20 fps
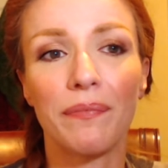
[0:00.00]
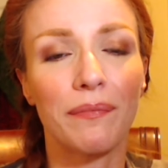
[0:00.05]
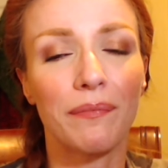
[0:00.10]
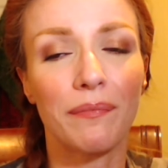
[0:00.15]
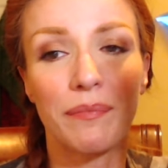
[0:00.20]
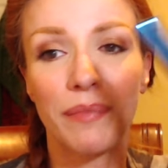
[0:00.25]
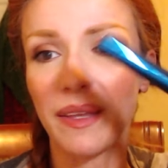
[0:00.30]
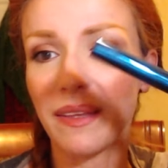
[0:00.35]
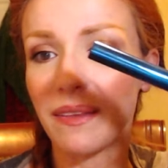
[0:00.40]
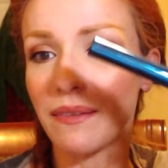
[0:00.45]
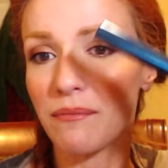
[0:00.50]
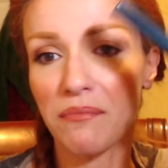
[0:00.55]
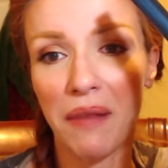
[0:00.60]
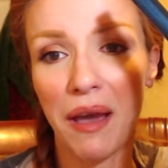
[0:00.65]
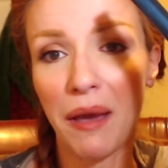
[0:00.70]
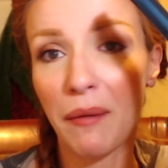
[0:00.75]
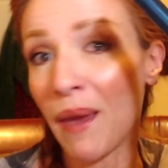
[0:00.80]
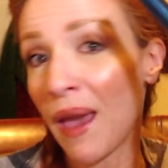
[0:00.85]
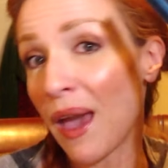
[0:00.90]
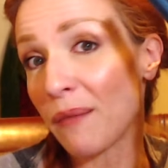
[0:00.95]
But
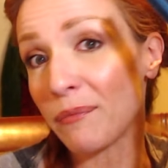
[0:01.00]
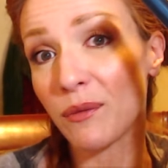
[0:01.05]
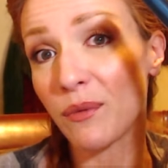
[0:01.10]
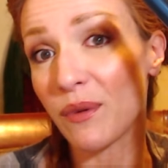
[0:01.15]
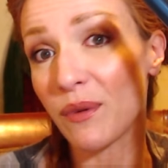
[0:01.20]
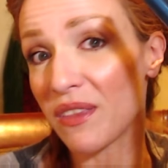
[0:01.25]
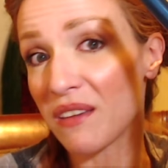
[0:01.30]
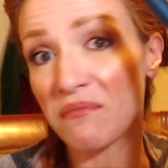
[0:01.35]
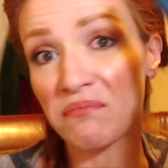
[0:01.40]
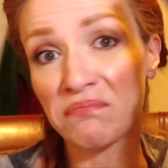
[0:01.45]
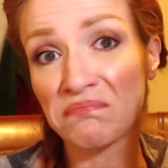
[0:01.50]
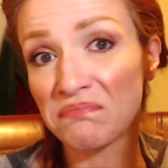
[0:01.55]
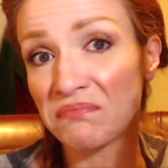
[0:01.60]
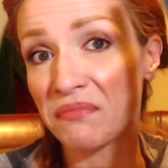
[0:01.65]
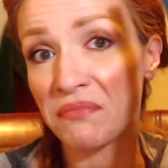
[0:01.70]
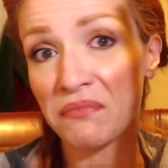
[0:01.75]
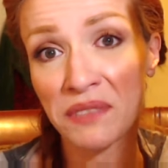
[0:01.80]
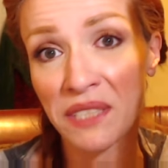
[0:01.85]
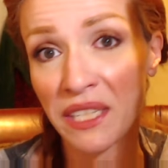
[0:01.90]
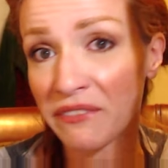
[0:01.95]
I'm happy with it.
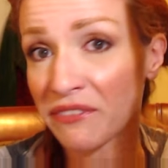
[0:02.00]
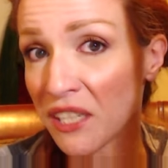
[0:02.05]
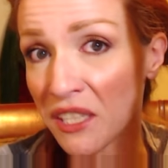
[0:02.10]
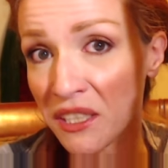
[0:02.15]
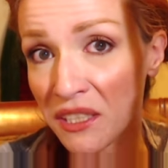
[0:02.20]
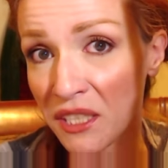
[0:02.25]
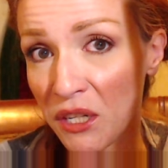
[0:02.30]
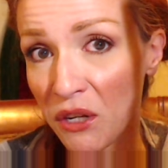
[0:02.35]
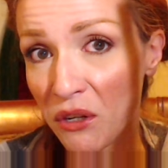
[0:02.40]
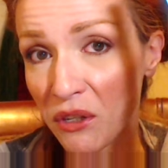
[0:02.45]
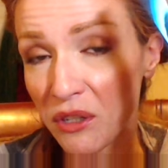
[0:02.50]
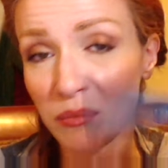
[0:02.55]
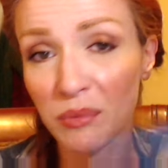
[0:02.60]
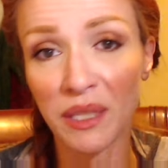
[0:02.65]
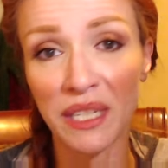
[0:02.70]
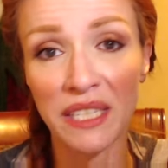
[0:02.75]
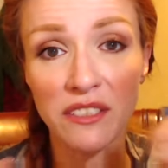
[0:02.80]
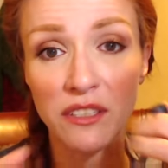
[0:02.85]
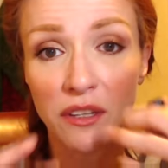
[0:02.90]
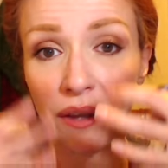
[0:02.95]
Definitely no
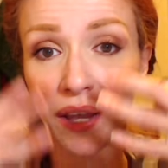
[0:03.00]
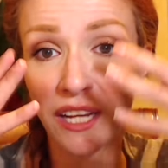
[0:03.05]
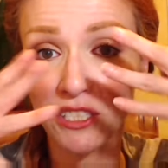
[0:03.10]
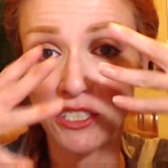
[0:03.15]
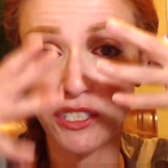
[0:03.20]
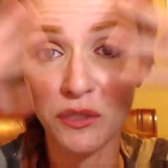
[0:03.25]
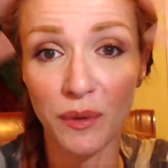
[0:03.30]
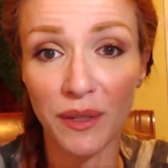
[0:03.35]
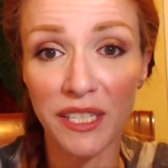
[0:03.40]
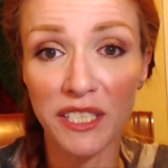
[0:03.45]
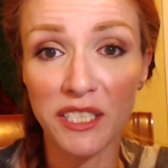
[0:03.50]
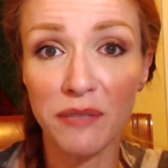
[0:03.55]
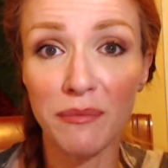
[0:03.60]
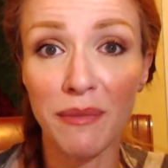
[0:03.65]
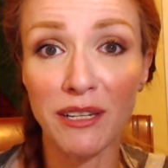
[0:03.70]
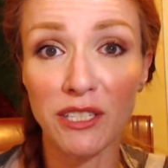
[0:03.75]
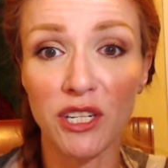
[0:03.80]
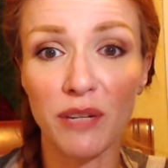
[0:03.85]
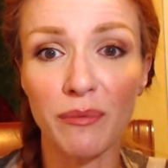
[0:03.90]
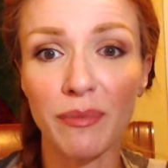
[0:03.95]
complaints, so I just wanted to
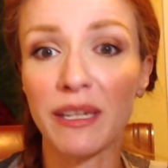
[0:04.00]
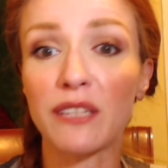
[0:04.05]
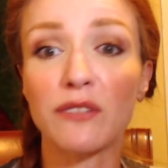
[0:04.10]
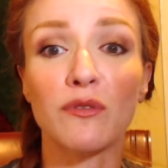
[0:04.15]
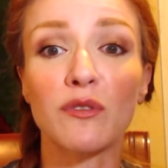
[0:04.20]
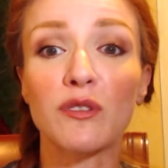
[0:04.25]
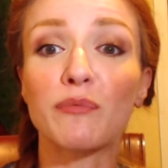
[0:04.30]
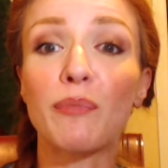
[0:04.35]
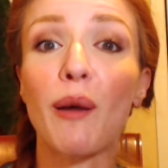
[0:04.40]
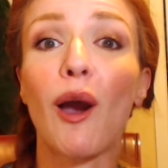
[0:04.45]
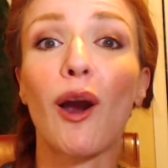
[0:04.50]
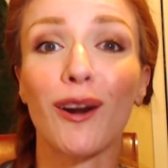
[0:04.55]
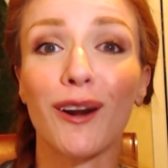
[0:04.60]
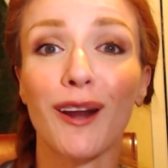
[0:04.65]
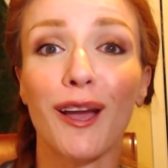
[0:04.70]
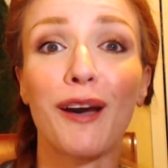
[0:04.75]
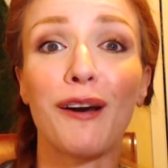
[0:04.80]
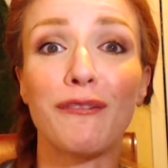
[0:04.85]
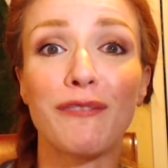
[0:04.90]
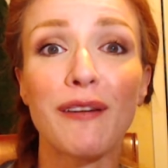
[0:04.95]
mention it because it was part
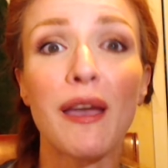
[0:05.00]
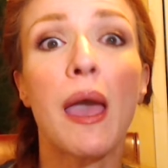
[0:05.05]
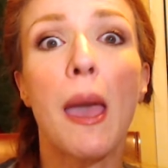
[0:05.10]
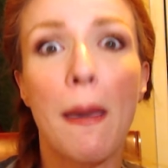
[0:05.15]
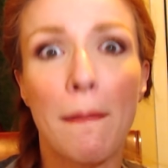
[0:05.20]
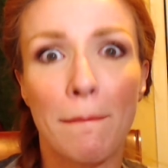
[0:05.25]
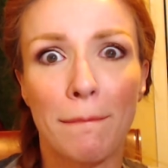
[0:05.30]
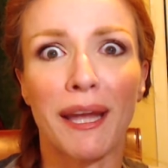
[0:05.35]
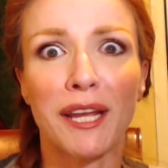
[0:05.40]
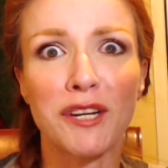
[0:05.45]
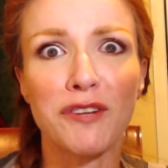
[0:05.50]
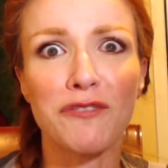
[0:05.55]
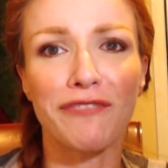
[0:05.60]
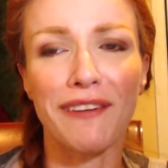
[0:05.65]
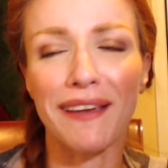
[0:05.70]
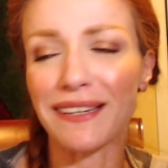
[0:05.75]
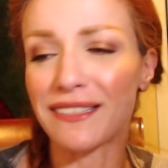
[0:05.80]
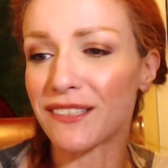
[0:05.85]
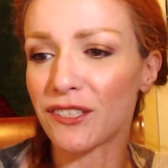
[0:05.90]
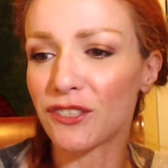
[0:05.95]
of my new
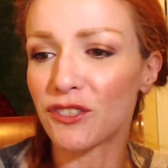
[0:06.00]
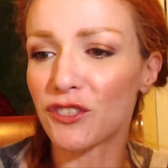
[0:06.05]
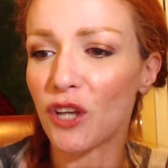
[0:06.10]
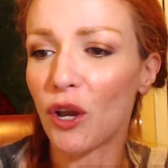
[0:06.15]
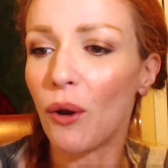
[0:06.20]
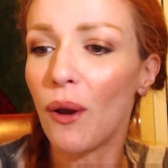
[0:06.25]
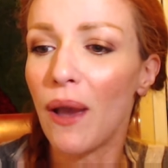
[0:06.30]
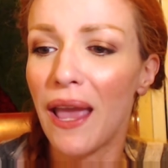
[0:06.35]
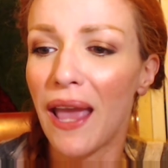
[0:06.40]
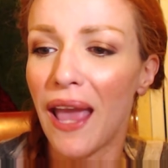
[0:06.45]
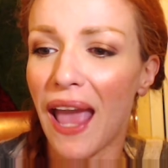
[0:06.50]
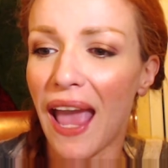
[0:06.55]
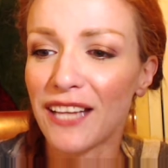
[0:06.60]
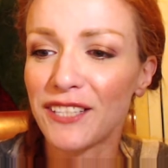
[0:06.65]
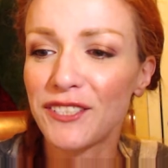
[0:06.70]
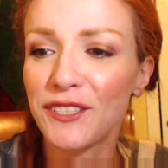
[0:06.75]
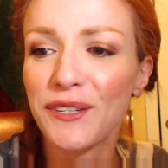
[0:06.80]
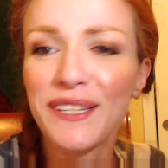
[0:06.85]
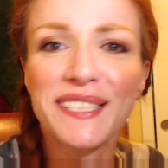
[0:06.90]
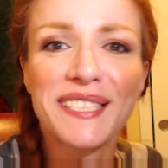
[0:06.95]
face. So
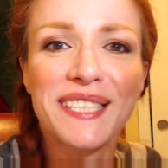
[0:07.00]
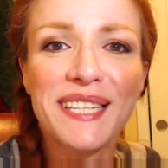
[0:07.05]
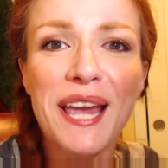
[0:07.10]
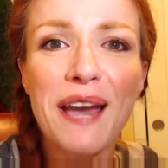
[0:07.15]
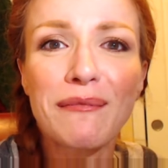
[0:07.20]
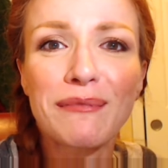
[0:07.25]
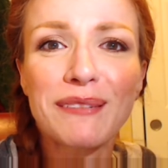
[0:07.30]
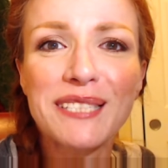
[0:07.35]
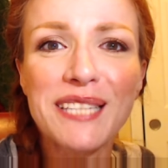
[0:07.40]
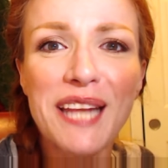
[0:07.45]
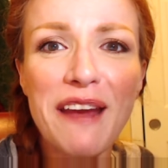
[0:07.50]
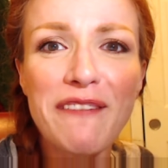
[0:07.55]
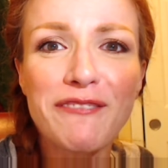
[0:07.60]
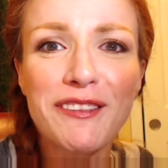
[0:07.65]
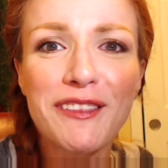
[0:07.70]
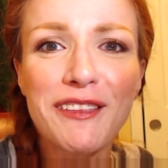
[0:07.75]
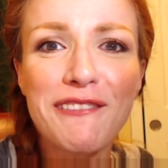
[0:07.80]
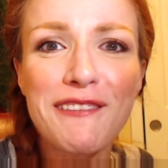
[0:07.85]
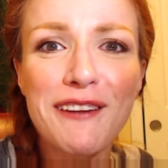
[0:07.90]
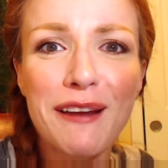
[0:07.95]
as you can see, almost
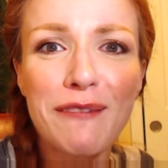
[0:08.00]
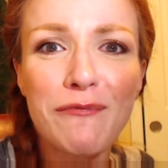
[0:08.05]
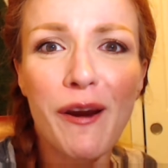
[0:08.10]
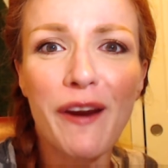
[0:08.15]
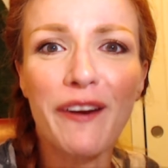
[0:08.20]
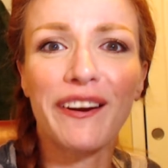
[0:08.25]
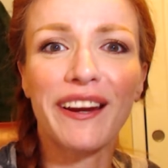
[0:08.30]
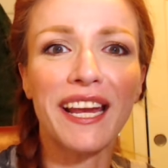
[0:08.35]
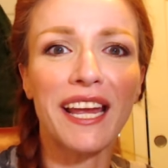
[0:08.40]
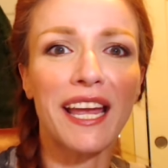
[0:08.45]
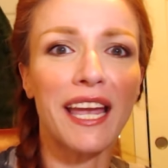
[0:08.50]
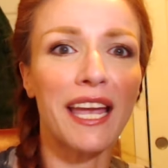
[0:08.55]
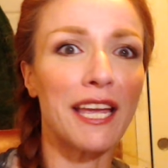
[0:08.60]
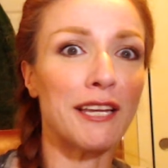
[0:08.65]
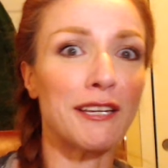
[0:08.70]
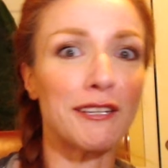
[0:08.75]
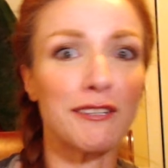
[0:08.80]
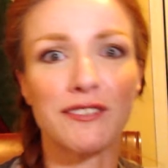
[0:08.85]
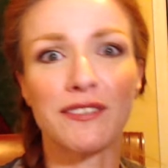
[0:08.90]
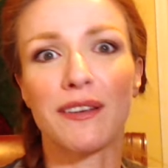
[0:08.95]
everything that I'm wearing
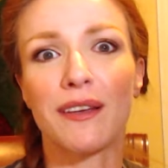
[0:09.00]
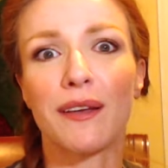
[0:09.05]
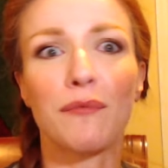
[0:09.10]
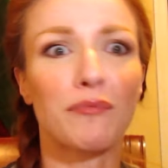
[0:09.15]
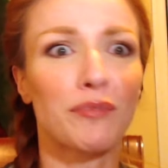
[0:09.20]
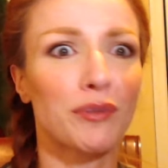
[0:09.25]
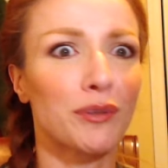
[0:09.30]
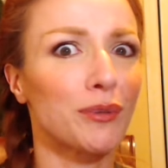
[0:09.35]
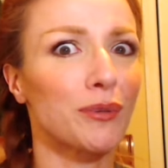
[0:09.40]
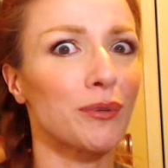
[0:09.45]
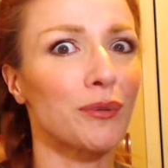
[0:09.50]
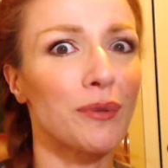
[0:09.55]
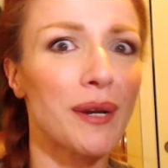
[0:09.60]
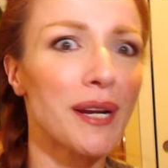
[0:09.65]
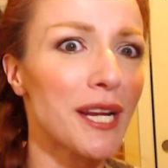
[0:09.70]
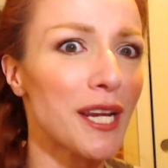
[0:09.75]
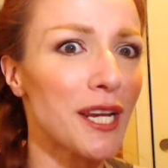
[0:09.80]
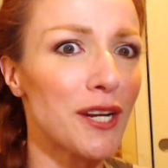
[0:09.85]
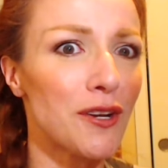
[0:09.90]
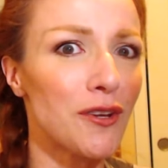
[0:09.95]
is
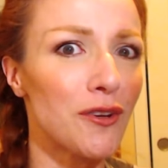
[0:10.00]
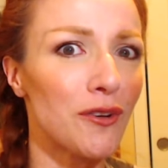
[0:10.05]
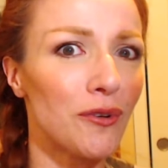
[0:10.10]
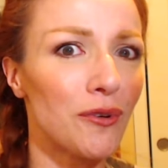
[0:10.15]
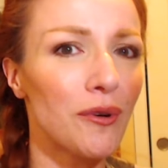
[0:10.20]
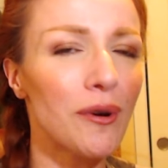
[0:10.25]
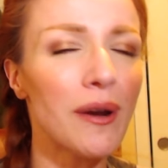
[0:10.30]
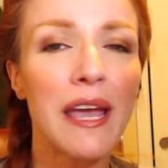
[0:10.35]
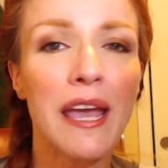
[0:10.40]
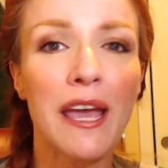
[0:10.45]
pretty new